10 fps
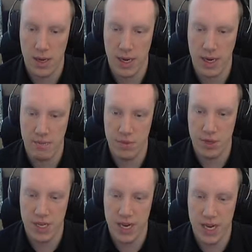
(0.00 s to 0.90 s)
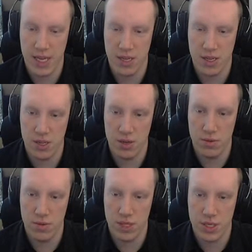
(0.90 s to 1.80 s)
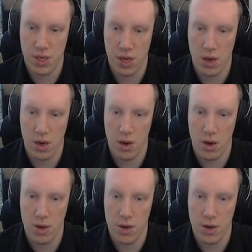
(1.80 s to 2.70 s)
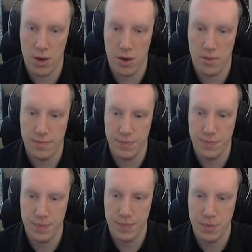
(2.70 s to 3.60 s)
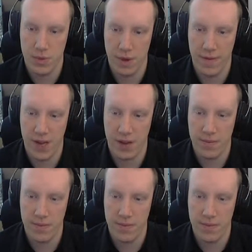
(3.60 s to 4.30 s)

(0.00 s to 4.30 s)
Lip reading: Item use last. Use on Nofi.